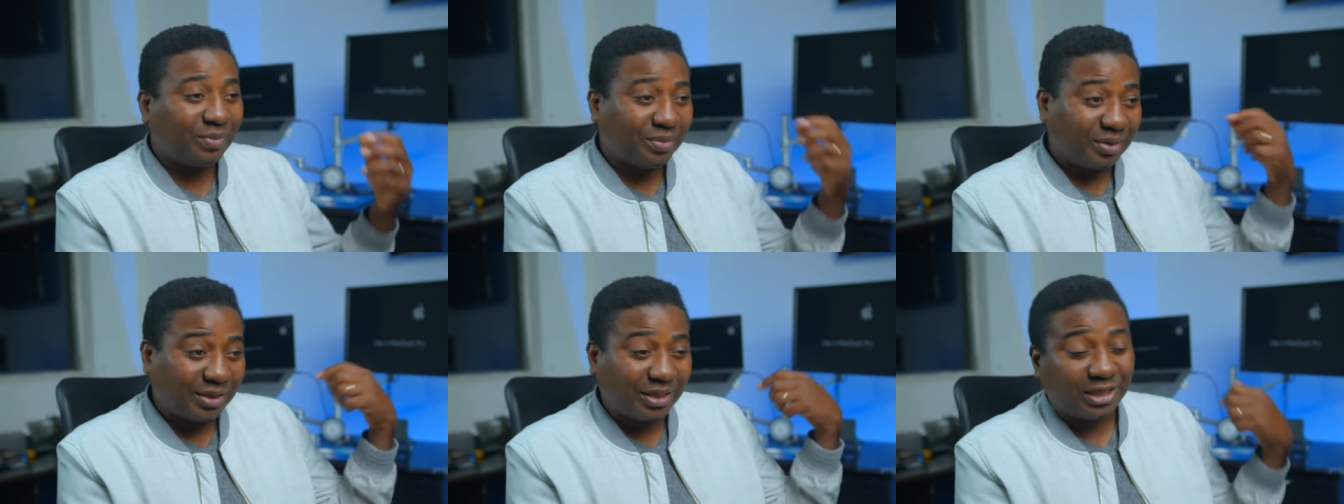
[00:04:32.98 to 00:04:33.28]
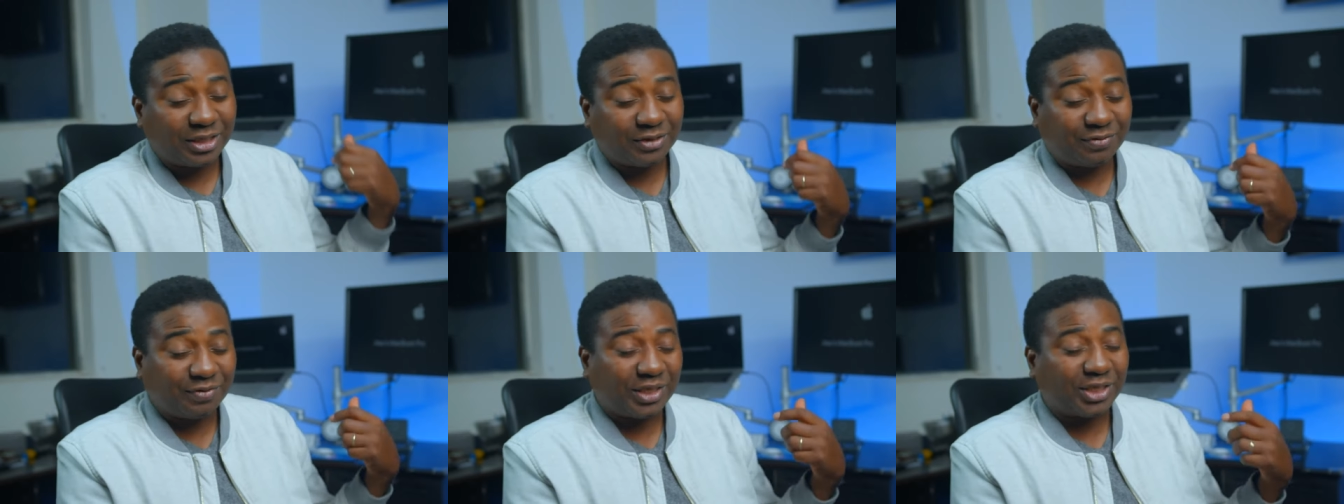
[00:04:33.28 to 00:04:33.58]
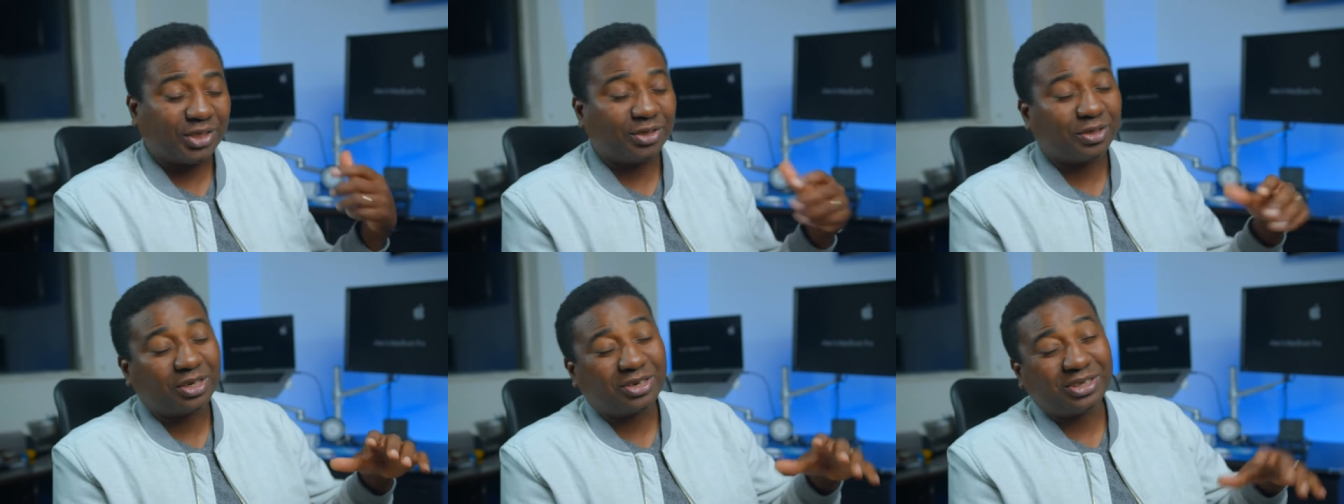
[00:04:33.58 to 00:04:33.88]
this
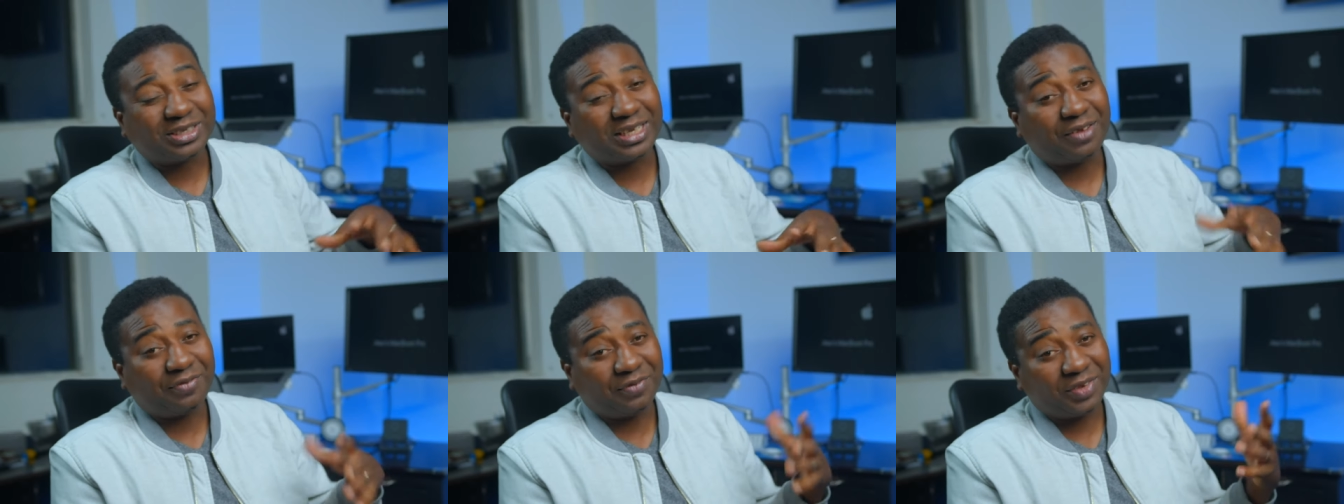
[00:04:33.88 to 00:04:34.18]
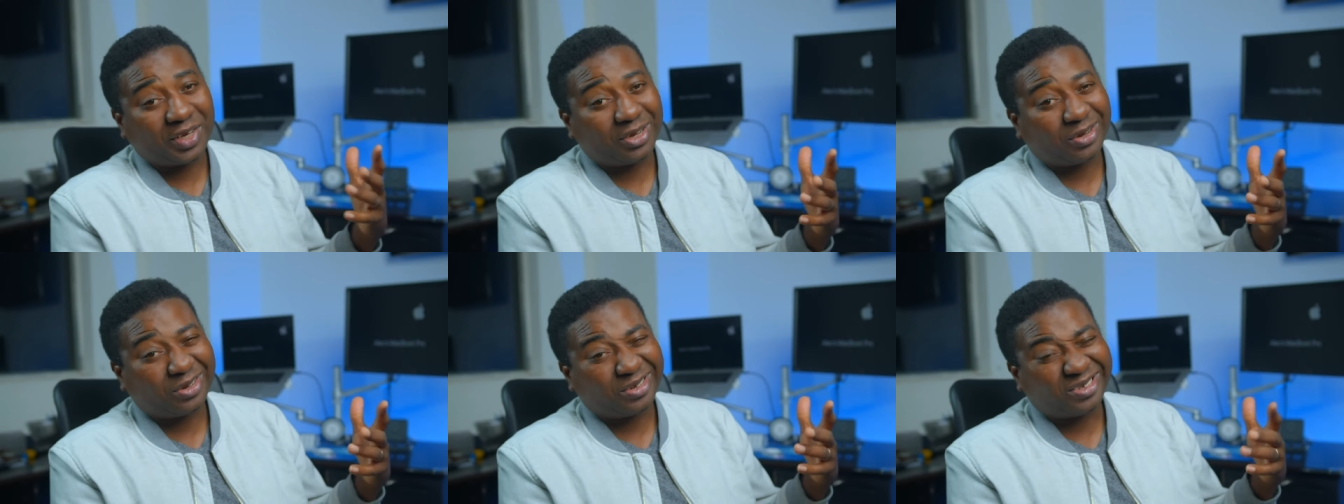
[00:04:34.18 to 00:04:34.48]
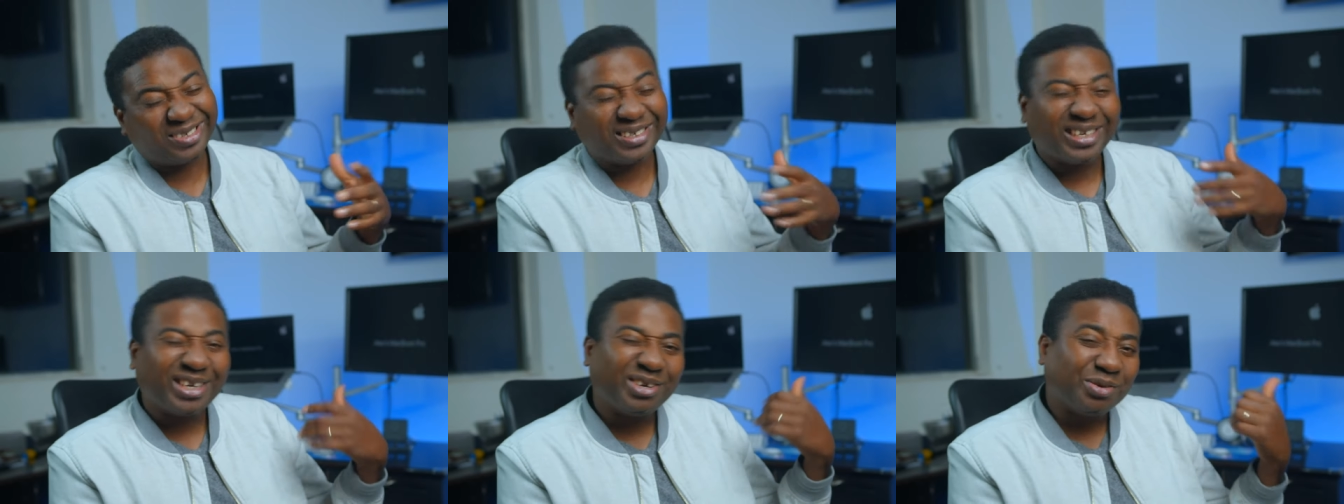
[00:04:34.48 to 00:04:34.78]
video because I figured
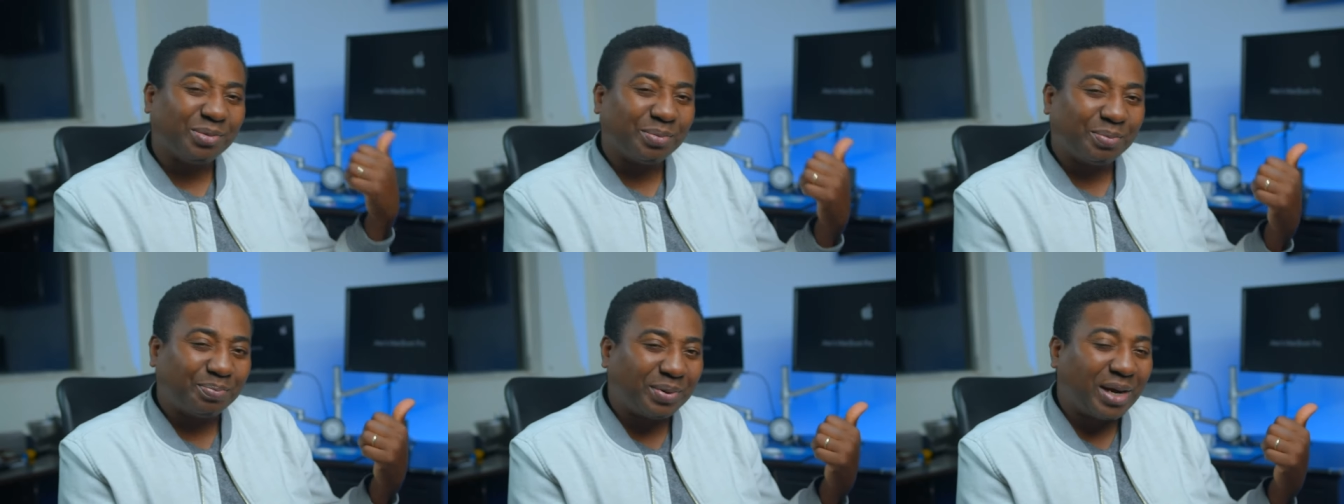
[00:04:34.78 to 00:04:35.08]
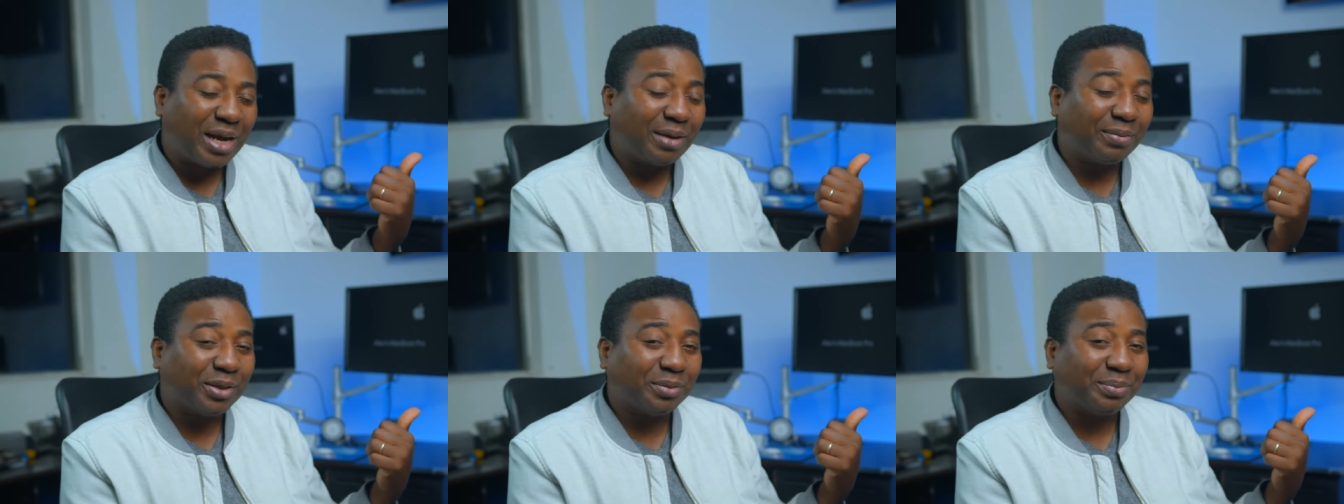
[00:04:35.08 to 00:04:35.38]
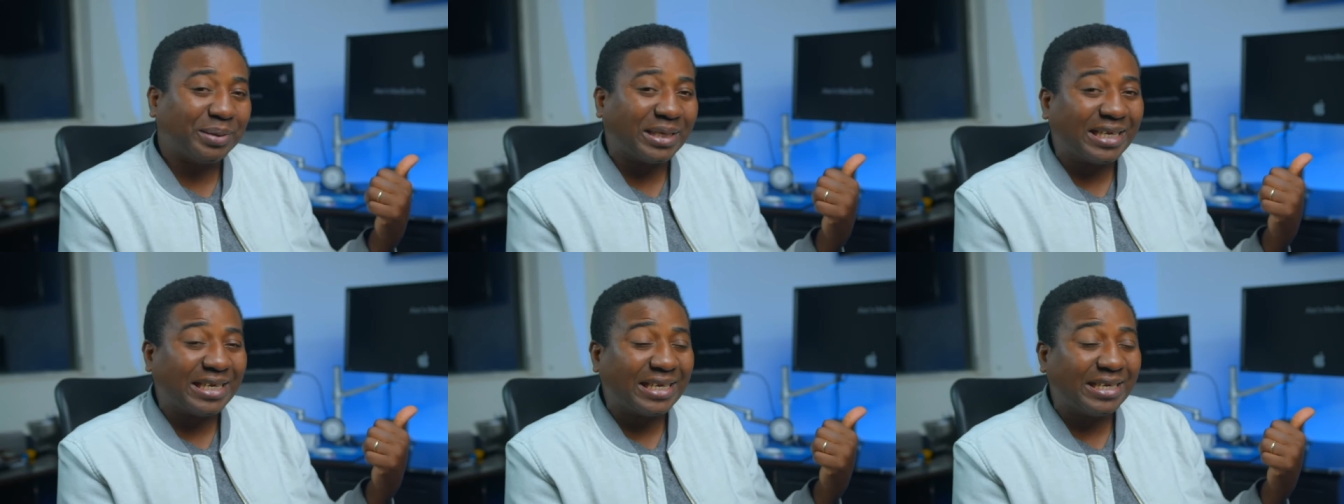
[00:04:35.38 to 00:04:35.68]
it would probably be
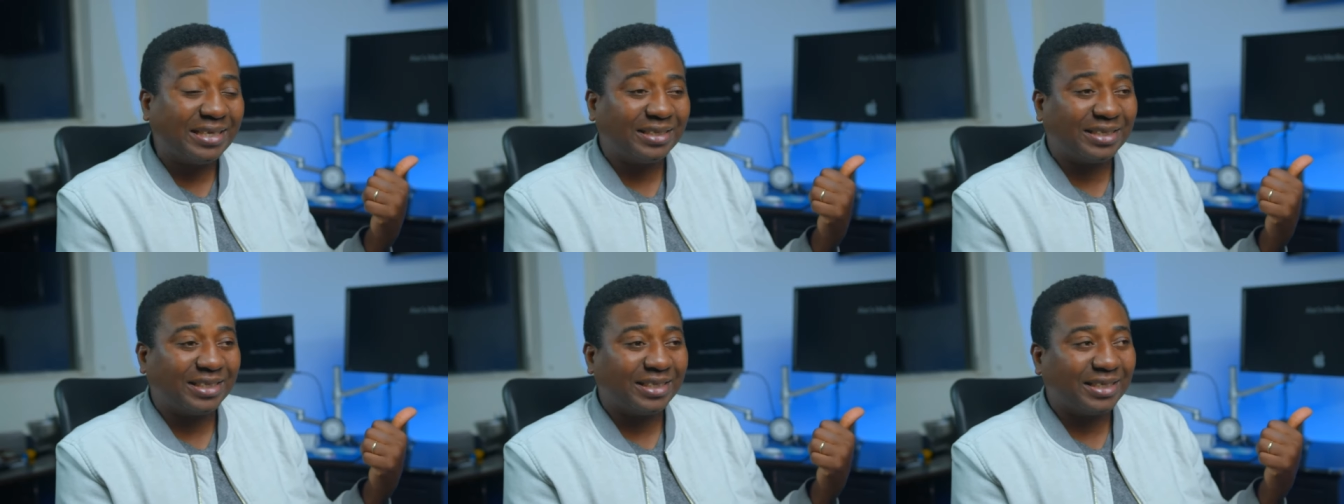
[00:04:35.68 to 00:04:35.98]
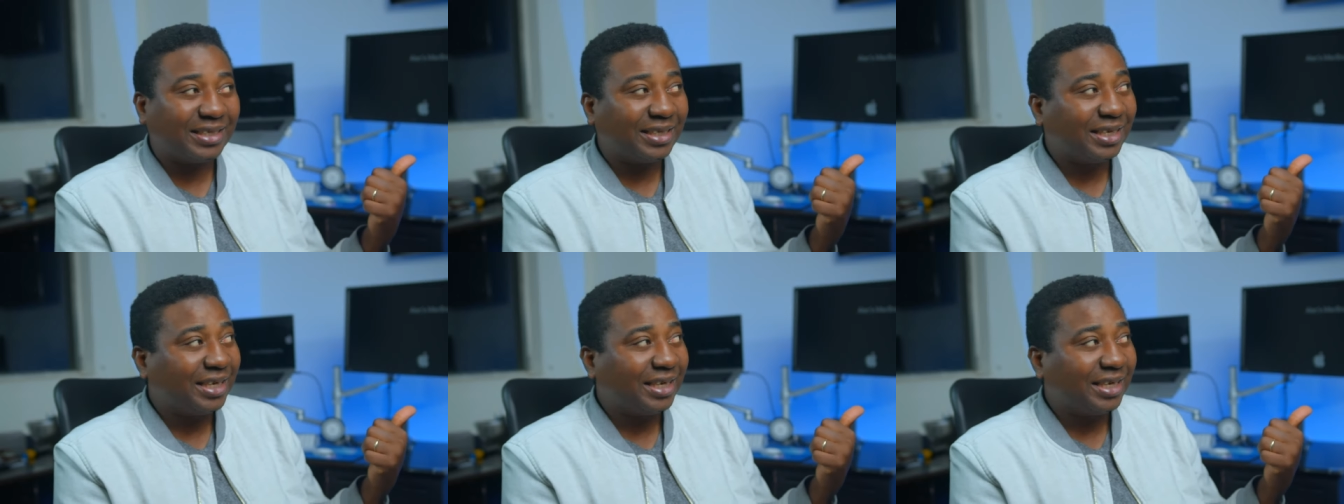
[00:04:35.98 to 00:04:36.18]
easy,